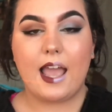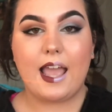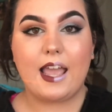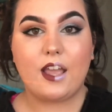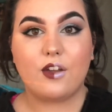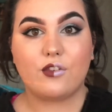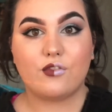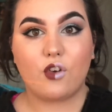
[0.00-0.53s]

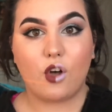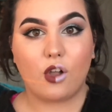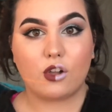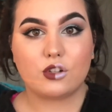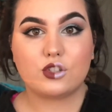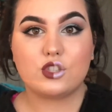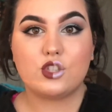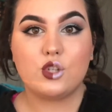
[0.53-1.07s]
a
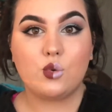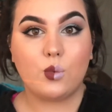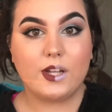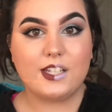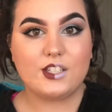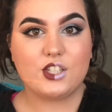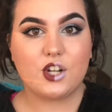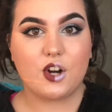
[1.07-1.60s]
fall to
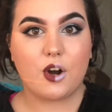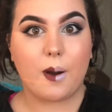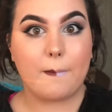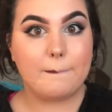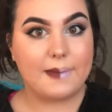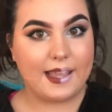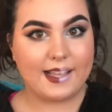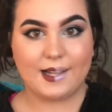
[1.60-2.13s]
winter
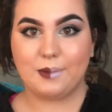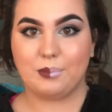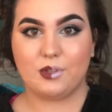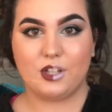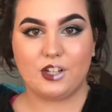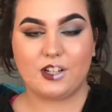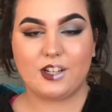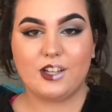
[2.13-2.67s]
makeup
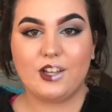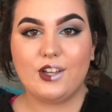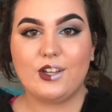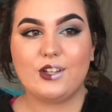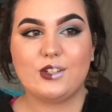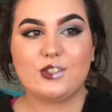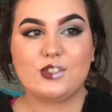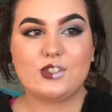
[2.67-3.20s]
look.
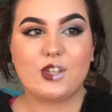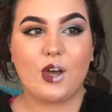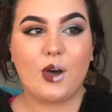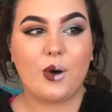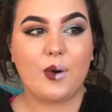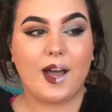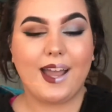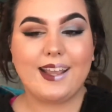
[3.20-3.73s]

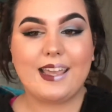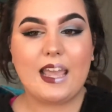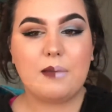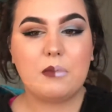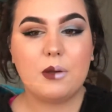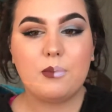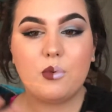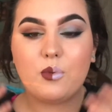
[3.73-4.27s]
So I
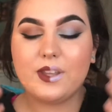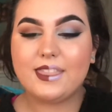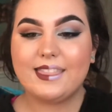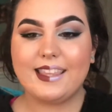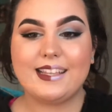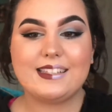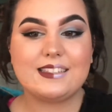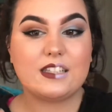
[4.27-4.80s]
came up with
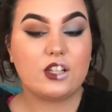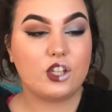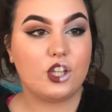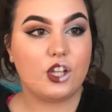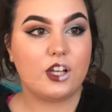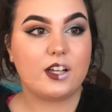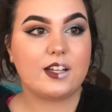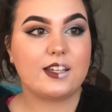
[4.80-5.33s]
this
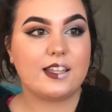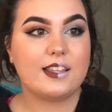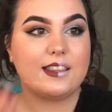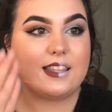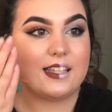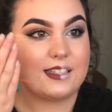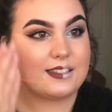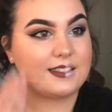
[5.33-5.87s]
look.
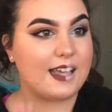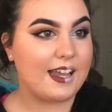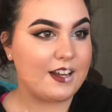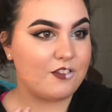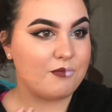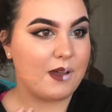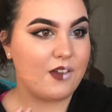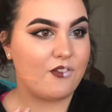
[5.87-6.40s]
This side
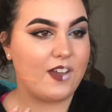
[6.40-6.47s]
of my